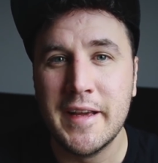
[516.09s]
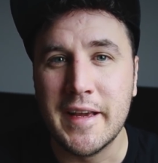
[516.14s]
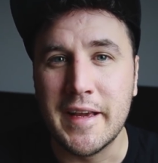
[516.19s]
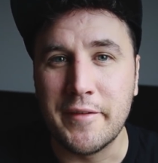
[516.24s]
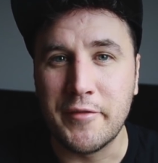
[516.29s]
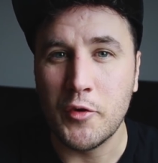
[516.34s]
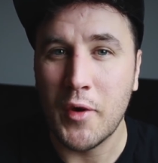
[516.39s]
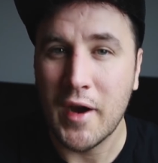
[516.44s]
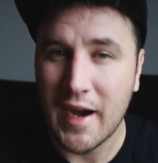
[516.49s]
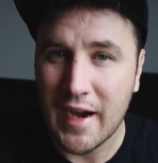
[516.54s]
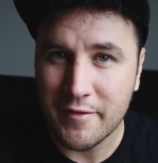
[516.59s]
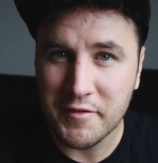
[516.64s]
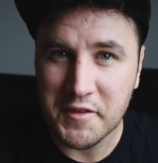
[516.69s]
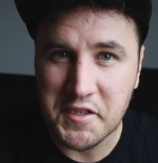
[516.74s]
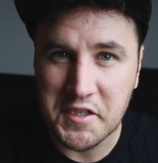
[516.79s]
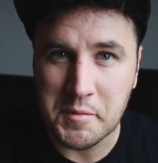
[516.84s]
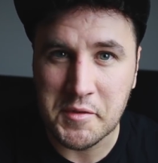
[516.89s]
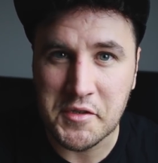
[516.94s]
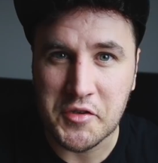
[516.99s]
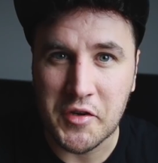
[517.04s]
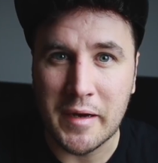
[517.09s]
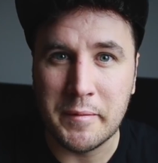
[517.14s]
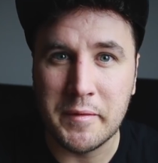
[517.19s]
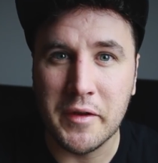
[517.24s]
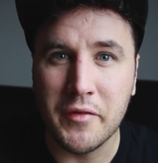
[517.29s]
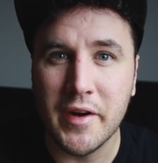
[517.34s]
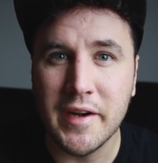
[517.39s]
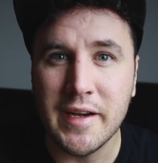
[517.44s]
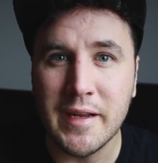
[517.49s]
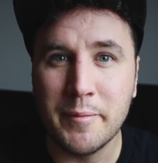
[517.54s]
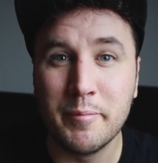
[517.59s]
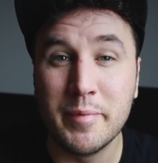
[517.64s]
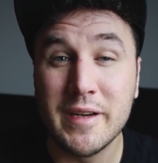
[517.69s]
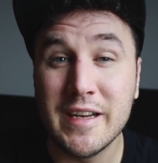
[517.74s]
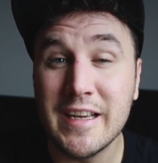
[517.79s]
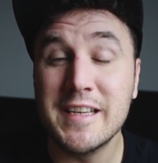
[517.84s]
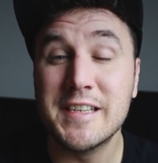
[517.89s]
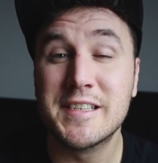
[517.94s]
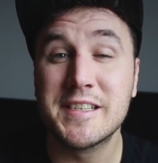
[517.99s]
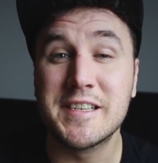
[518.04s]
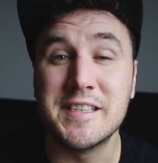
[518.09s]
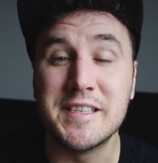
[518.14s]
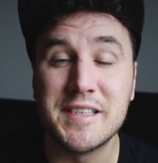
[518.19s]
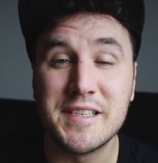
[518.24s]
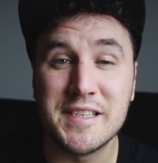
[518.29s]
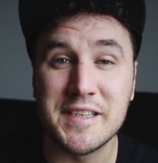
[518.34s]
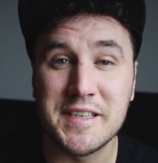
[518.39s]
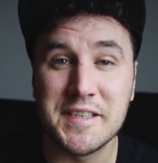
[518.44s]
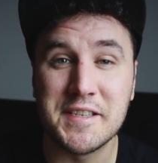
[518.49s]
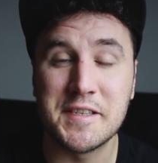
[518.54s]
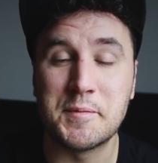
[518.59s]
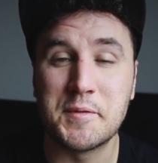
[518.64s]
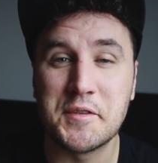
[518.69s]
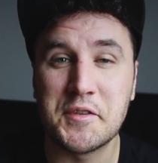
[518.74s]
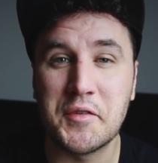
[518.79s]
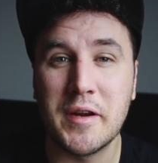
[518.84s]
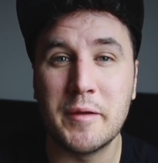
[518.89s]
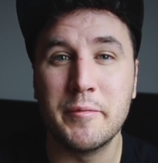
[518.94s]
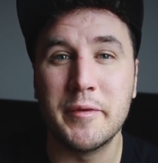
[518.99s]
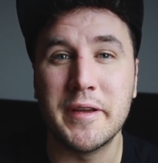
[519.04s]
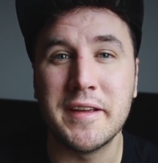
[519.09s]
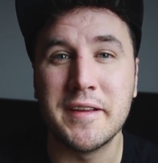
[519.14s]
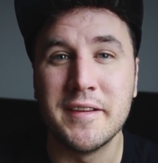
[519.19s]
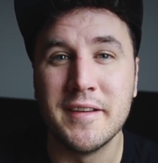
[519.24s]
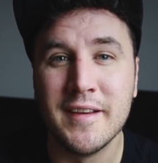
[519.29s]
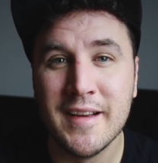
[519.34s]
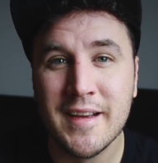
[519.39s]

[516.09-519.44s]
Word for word: If you haven't subscribed already, please consider subscribing.